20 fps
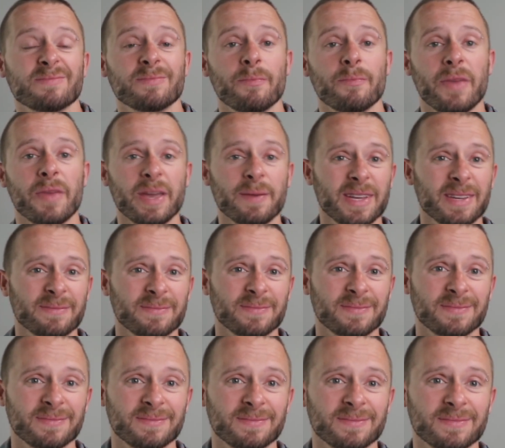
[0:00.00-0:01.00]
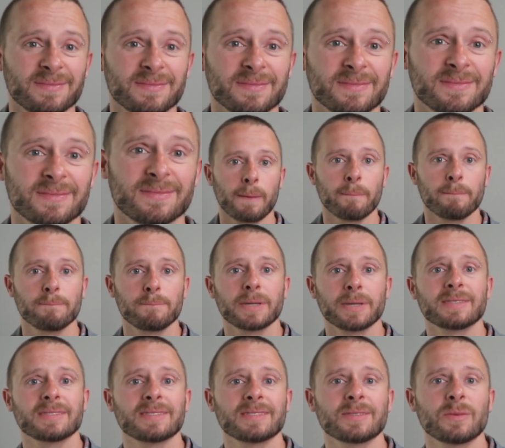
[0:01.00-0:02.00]
Maybe.
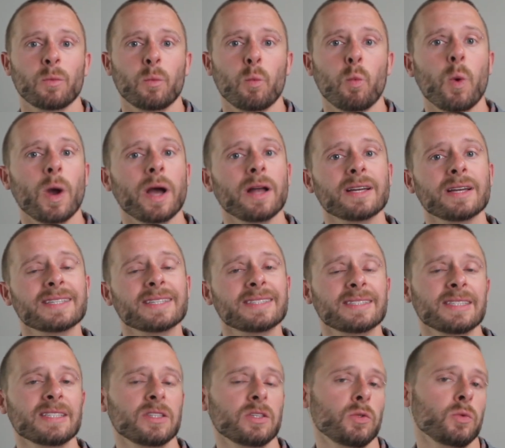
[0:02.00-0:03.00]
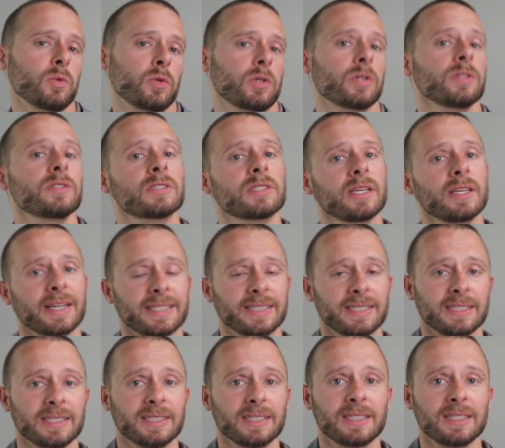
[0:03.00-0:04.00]
But while I think you could say I
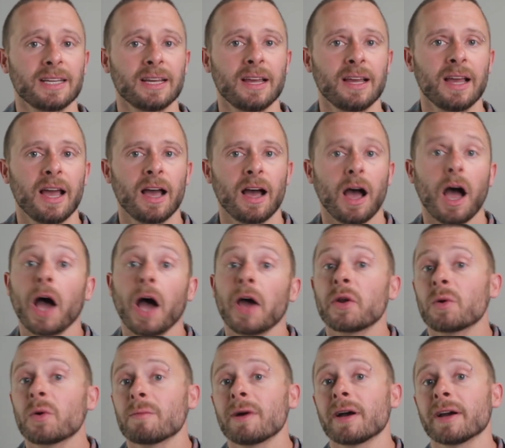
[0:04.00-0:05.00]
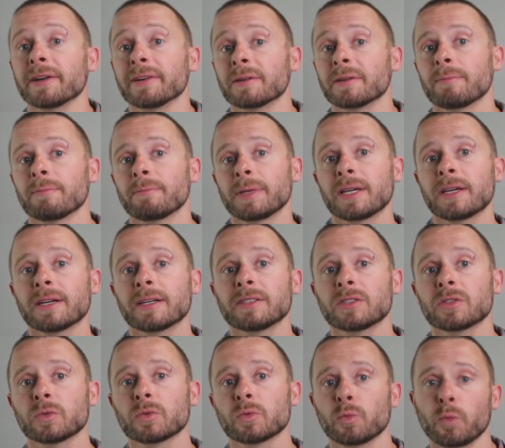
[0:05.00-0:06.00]
did, I don't mind,
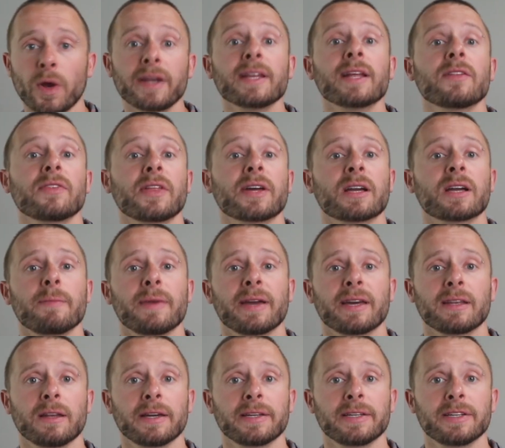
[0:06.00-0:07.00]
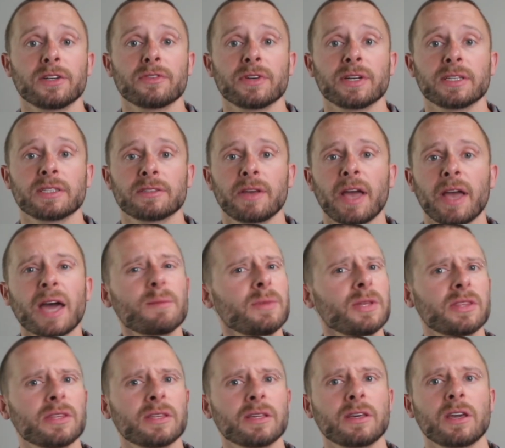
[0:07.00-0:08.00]
because writing out that command line interface had me
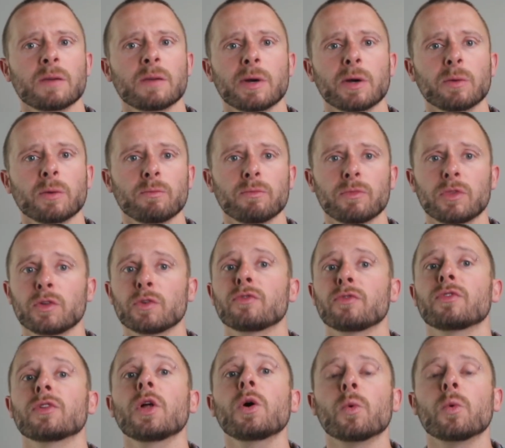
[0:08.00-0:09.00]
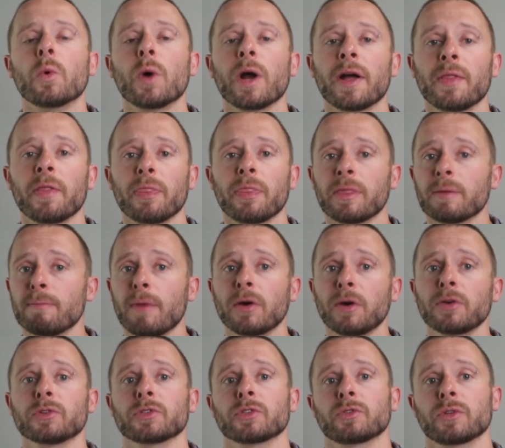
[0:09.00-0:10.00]
thinking about the flow and the
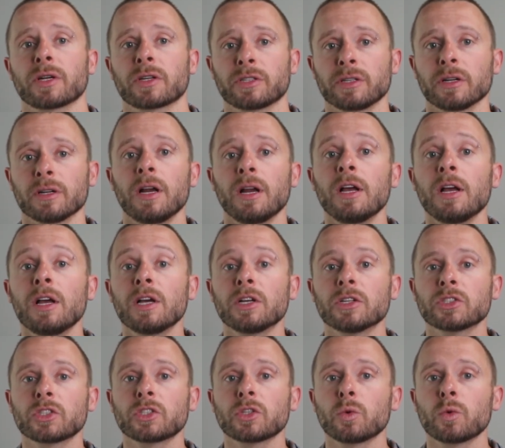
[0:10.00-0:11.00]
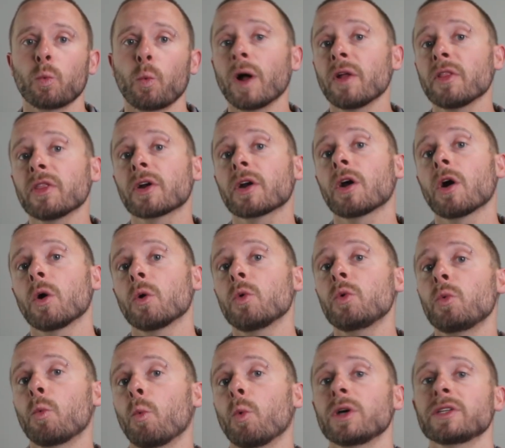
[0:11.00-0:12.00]
model structure. So while the code
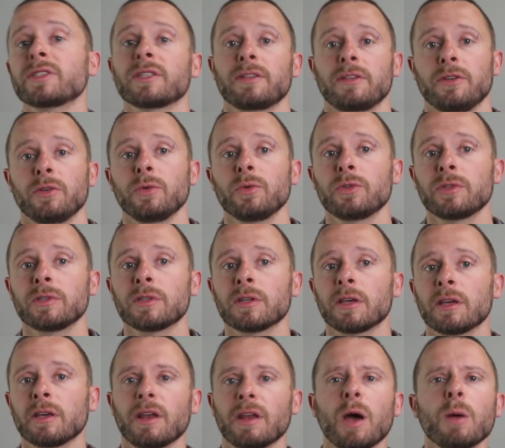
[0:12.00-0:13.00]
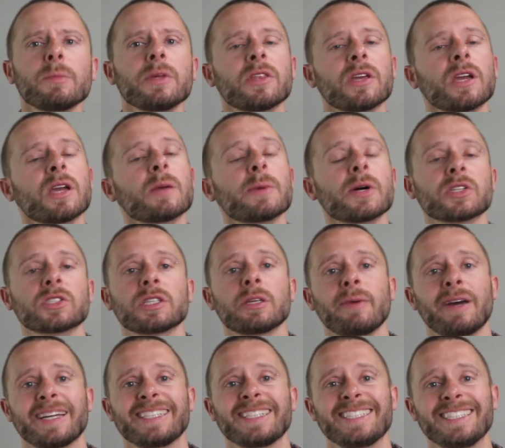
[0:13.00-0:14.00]
was unused, it helped me think about some
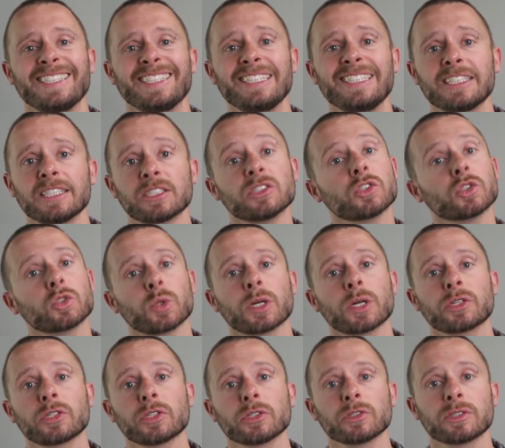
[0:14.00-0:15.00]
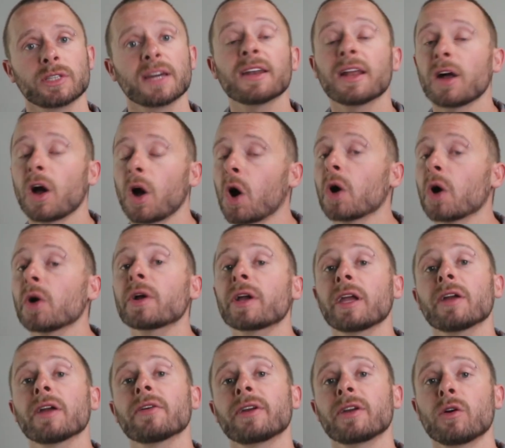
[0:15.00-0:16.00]
ideas and structures that are
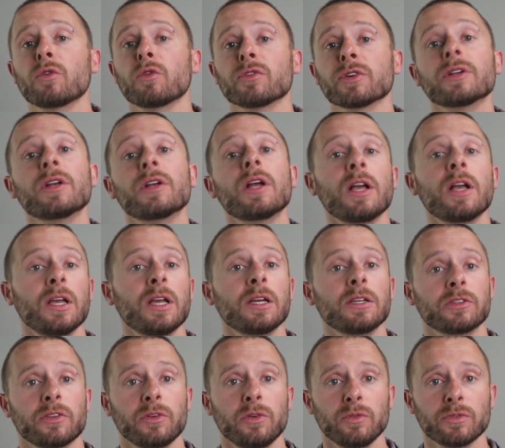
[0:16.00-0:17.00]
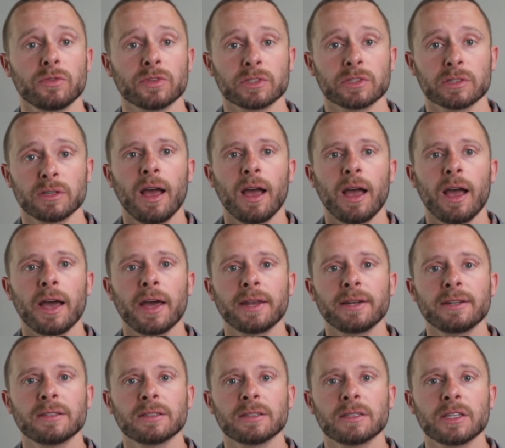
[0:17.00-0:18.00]
carrying over to the new version.
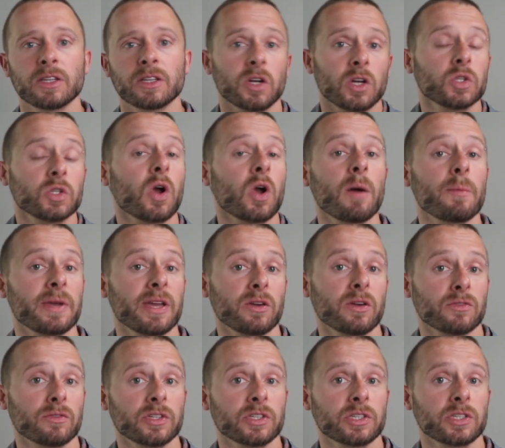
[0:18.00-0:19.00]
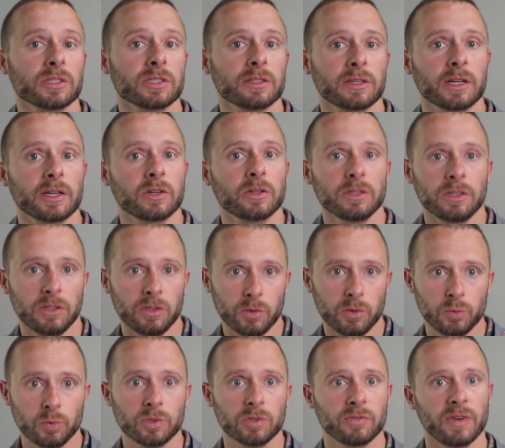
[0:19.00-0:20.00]
And it also got me out a version that I could
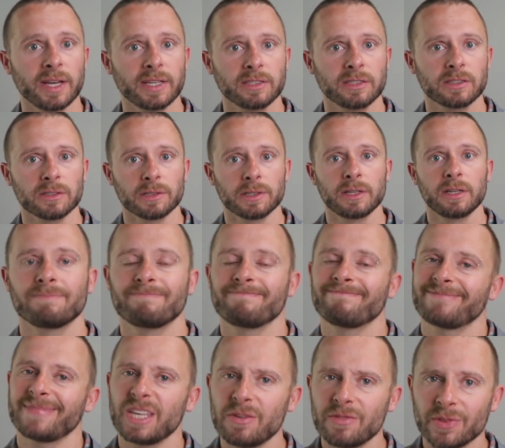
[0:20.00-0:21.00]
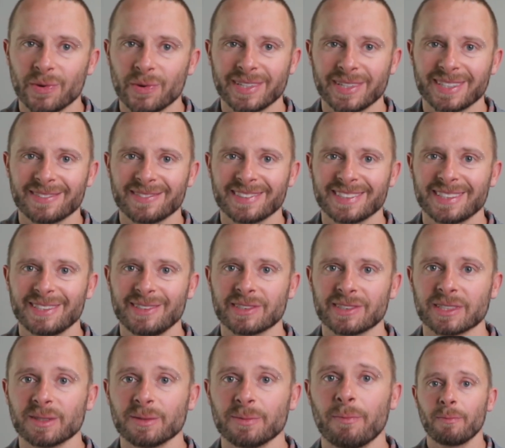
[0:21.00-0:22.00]
use faster, even though I didn't really use
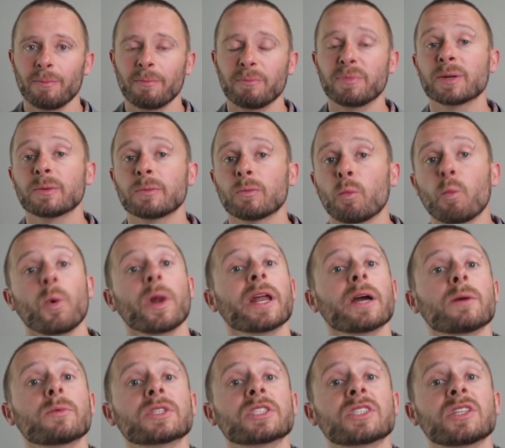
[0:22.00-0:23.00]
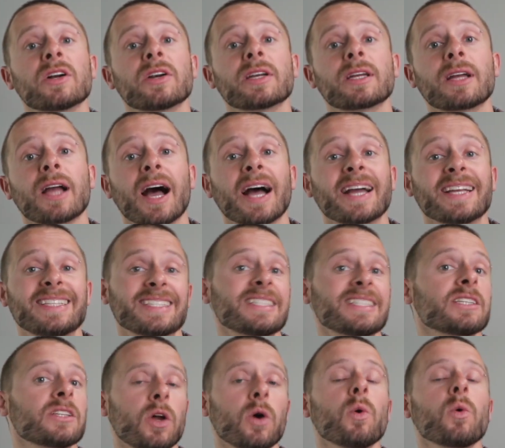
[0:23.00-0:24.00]
it. But when I was starting, I
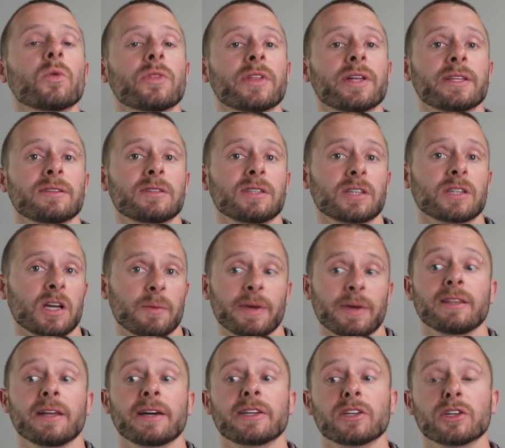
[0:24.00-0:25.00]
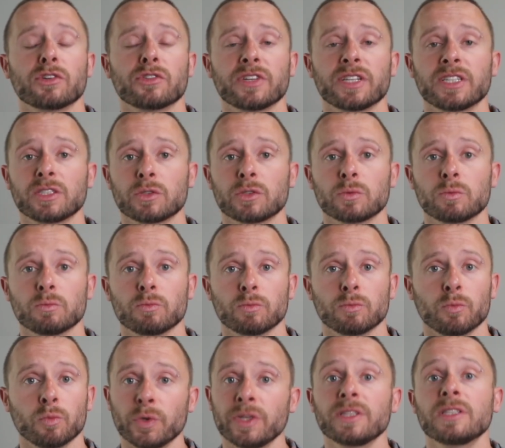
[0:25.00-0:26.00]
didn't know that the command line interface
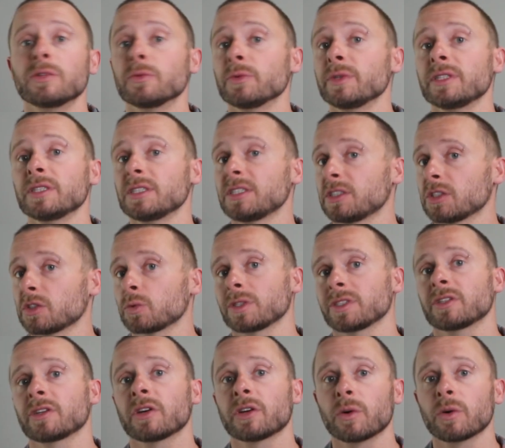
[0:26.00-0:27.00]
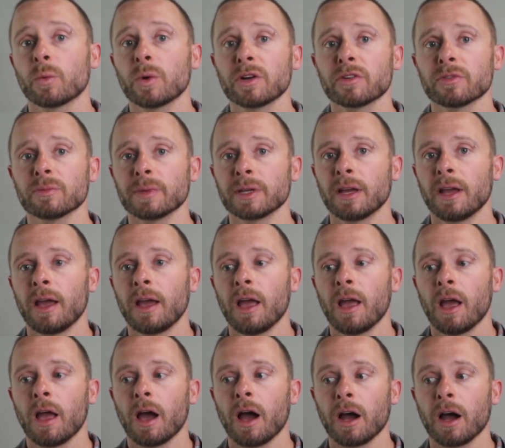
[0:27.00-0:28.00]
really just wasn't going to work for me.
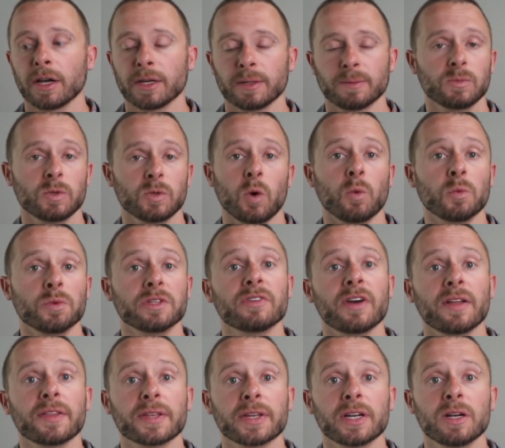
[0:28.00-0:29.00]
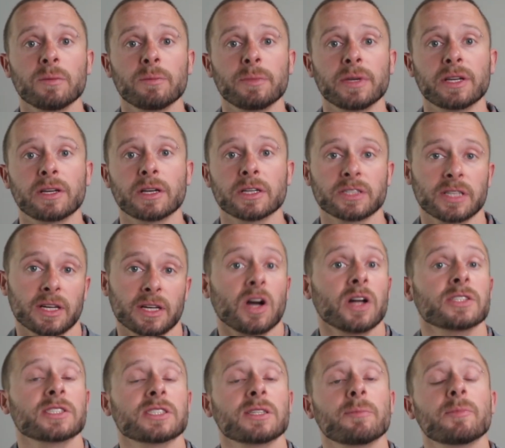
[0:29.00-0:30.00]
I only found that out because I
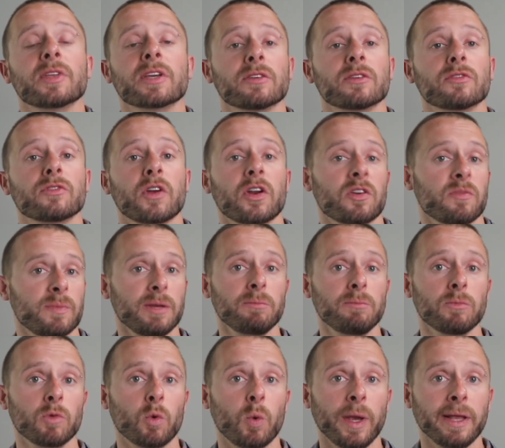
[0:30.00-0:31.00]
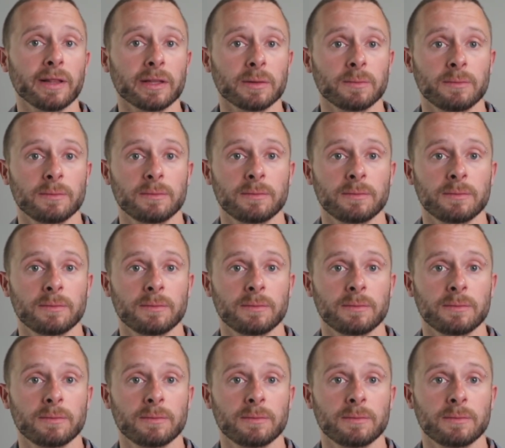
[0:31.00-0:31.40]
got something in front of me quickly.